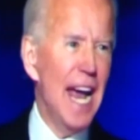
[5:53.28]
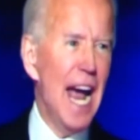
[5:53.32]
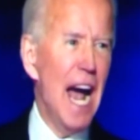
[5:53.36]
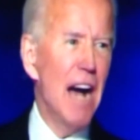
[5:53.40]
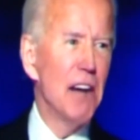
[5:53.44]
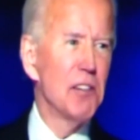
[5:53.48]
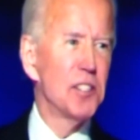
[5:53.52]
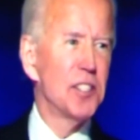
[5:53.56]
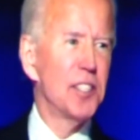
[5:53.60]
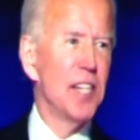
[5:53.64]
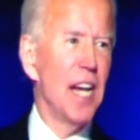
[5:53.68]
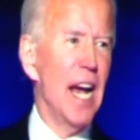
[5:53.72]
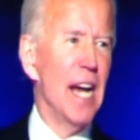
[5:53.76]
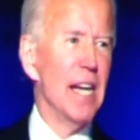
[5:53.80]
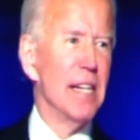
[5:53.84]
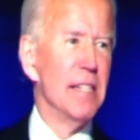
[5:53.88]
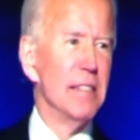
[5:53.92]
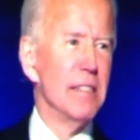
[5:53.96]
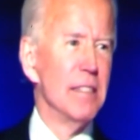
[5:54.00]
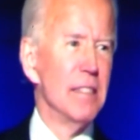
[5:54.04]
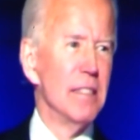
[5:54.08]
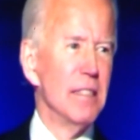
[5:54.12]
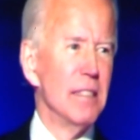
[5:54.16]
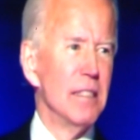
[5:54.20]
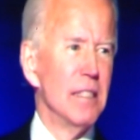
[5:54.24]
the outset,
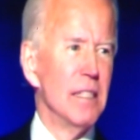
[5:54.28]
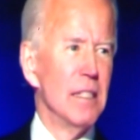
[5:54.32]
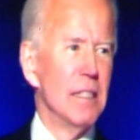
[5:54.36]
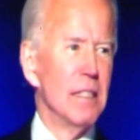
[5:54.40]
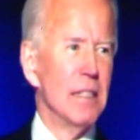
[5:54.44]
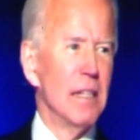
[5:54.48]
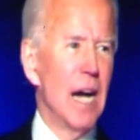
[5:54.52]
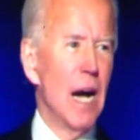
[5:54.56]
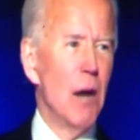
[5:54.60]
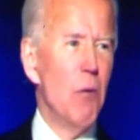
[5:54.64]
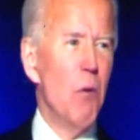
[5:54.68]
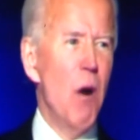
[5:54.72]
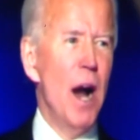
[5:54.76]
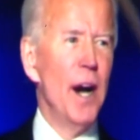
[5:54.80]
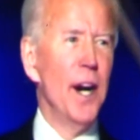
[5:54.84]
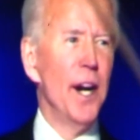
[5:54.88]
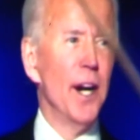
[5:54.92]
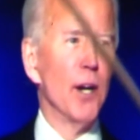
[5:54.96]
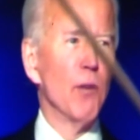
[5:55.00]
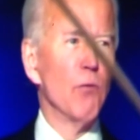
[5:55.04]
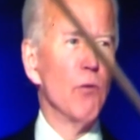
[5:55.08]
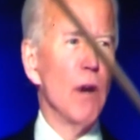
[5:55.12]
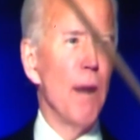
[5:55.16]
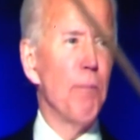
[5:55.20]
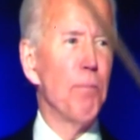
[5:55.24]
I wanted
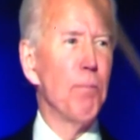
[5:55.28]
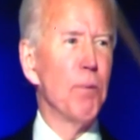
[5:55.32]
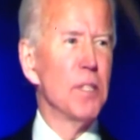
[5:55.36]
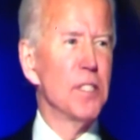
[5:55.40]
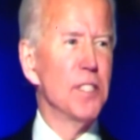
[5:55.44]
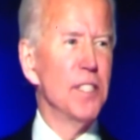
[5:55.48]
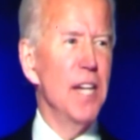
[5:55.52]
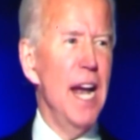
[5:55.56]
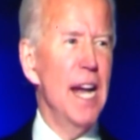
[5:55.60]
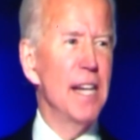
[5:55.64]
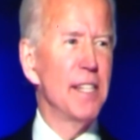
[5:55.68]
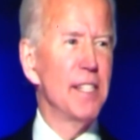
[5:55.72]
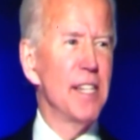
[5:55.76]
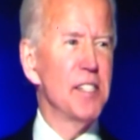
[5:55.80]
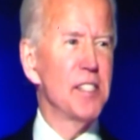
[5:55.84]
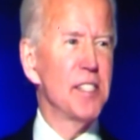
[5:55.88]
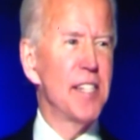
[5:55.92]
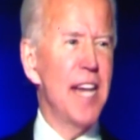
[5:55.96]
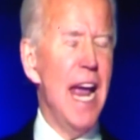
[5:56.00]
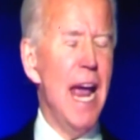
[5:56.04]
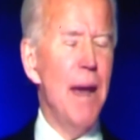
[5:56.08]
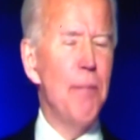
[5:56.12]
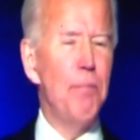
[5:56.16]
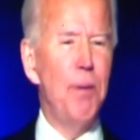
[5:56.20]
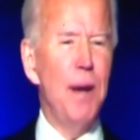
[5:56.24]
to represent this
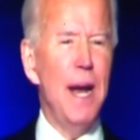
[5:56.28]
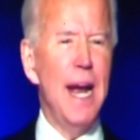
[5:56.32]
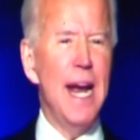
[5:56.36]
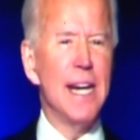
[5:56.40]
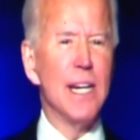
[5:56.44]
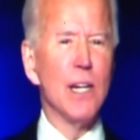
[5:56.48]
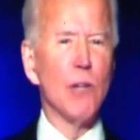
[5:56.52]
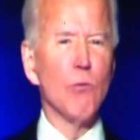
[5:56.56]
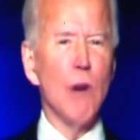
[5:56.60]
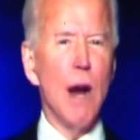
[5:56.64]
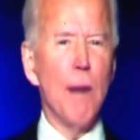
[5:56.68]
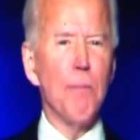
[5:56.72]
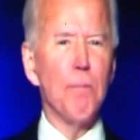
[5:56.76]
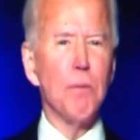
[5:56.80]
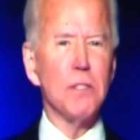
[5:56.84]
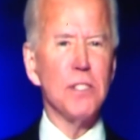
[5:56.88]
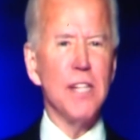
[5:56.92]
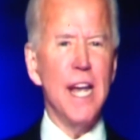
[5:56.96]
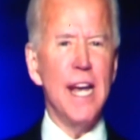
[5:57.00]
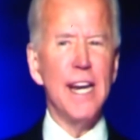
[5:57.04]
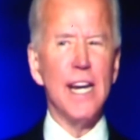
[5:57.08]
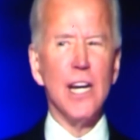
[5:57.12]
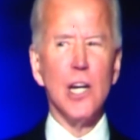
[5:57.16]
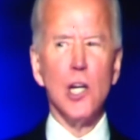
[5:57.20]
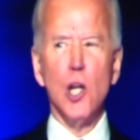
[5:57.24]
campaign to
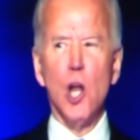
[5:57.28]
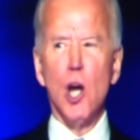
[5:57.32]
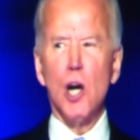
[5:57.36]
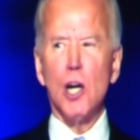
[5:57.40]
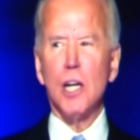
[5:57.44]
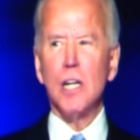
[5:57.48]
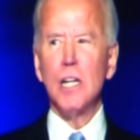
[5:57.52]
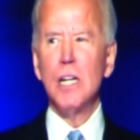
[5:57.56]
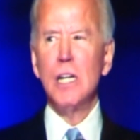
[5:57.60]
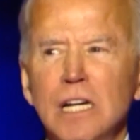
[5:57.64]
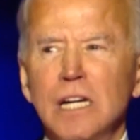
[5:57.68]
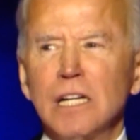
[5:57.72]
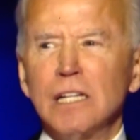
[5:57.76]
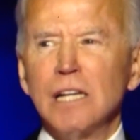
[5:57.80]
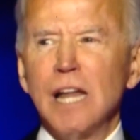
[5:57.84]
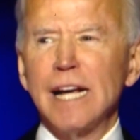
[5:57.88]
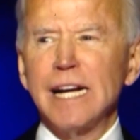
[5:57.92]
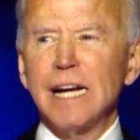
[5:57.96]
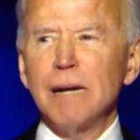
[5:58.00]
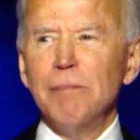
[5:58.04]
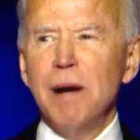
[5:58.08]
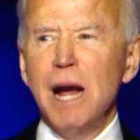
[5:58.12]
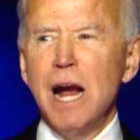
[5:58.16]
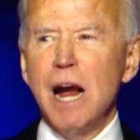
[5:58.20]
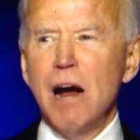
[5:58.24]
represent and look
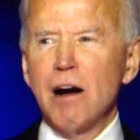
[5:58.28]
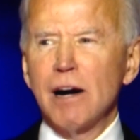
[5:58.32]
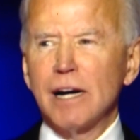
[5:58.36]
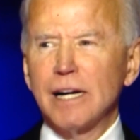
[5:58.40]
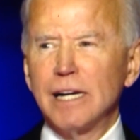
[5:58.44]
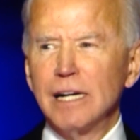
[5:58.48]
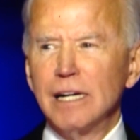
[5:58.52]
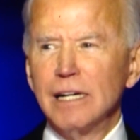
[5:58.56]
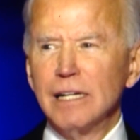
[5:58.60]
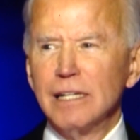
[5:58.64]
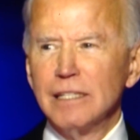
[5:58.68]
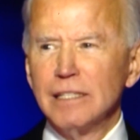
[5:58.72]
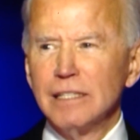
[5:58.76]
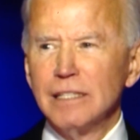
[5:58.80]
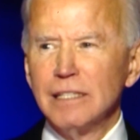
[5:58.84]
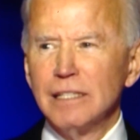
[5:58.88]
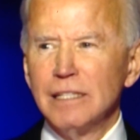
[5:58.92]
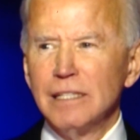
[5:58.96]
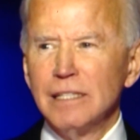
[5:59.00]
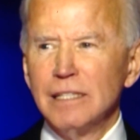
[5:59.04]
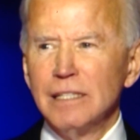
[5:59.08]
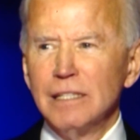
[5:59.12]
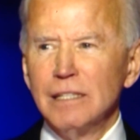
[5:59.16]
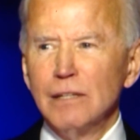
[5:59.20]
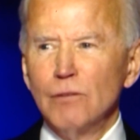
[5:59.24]
like America.
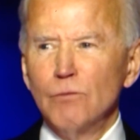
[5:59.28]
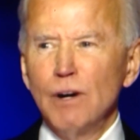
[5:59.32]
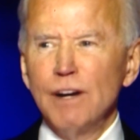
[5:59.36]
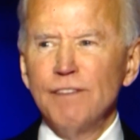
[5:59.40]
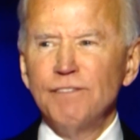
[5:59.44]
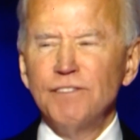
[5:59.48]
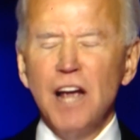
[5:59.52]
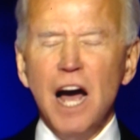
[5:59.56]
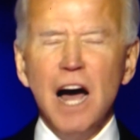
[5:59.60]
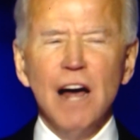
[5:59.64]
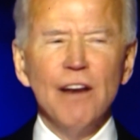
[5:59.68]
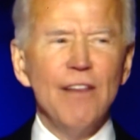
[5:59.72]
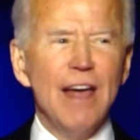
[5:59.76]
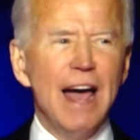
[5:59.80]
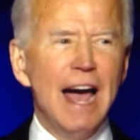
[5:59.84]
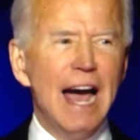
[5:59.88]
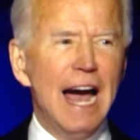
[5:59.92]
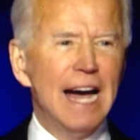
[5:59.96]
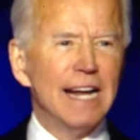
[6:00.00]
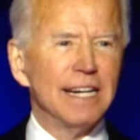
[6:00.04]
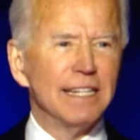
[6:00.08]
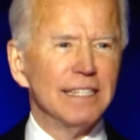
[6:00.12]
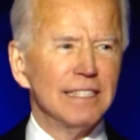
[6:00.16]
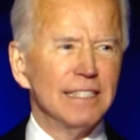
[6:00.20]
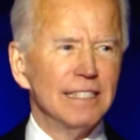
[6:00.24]
We've done
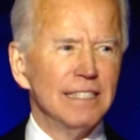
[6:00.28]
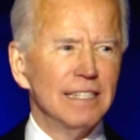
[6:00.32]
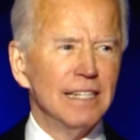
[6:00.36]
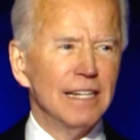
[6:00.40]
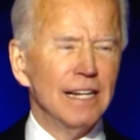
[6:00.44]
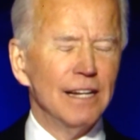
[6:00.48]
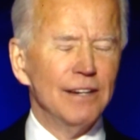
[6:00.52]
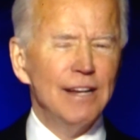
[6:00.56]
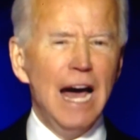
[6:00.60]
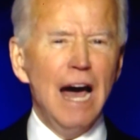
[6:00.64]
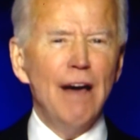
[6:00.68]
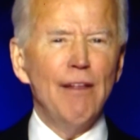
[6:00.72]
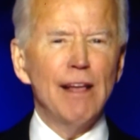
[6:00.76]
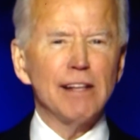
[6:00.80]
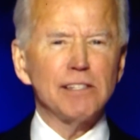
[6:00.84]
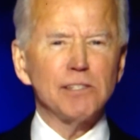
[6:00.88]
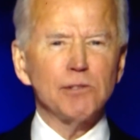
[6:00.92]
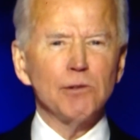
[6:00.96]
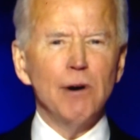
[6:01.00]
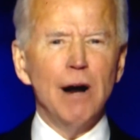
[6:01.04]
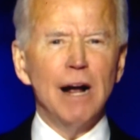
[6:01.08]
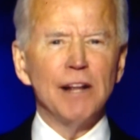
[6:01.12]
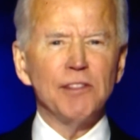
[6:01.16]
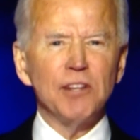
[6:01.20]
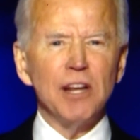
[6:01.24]
that. Now that's
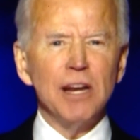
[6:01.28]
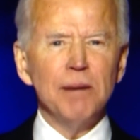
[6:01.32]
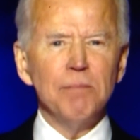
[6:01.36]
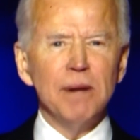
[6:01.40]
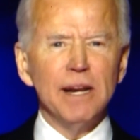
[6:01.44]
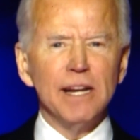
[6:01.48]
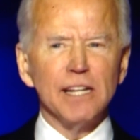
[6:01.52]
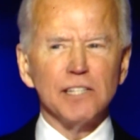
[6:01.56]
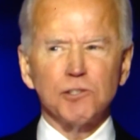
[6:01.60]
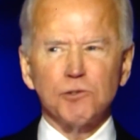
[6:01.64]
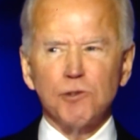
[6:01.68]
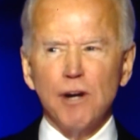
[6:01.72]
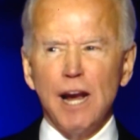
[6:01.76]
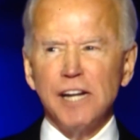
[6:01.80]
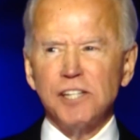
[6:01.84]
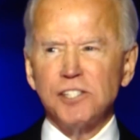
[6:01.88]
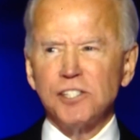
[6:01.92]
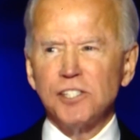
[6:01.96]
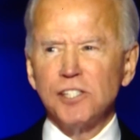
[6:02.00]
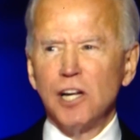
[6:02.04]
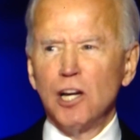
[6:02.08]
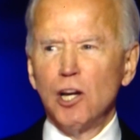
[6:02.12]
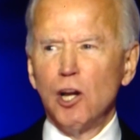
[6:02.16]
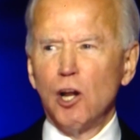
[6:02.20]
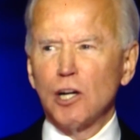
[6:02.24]
what I want the
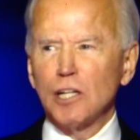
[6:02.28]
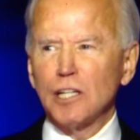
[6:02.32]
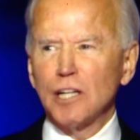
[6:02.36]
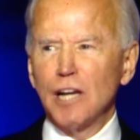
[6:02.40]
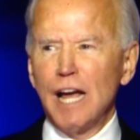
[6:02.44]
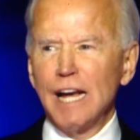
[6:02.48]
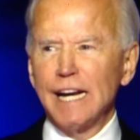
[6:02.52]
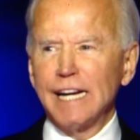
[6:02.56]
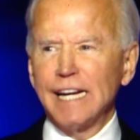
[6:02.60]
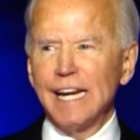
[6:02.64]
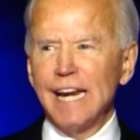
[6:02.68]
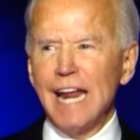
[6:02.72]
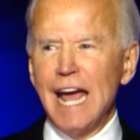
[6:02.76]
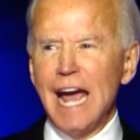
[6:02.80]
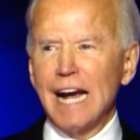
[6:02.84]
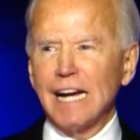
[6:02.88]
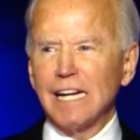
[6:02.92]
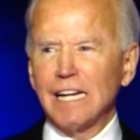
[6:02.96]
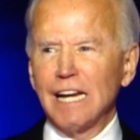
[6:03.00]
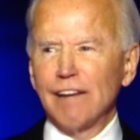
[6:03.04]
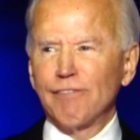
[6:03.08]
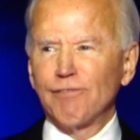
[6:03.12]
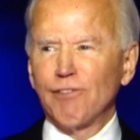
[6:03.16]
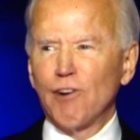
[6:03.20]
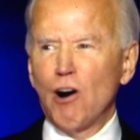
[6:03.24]
administration to look like and
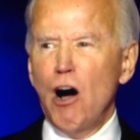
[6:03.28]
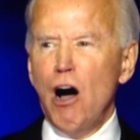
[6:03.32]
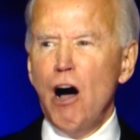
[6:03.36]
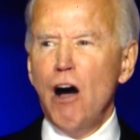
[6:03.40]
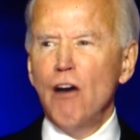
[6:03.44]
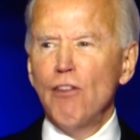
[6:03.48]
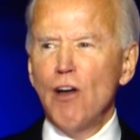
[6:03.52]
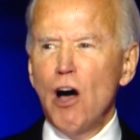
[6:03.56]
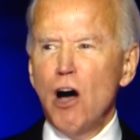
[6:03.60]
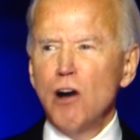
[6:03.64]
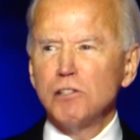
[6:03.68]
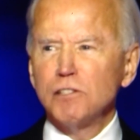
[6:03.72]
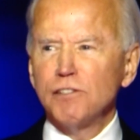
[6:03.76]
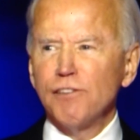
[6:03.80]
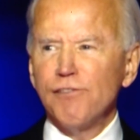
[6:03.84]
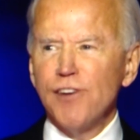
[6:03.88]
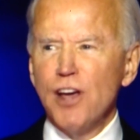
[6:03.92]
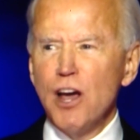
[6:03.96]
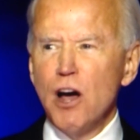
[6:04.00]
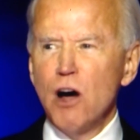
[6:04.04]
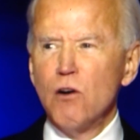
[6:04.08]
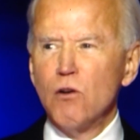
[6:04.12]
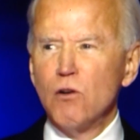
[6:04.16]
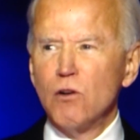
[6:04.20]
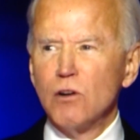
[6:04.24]
act like. For all those of
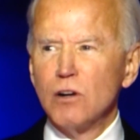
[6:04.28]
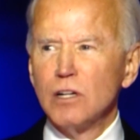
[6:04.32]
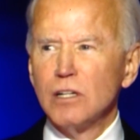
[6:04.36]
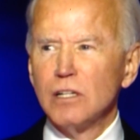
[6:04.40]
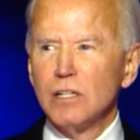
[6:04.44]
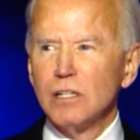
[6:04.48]
you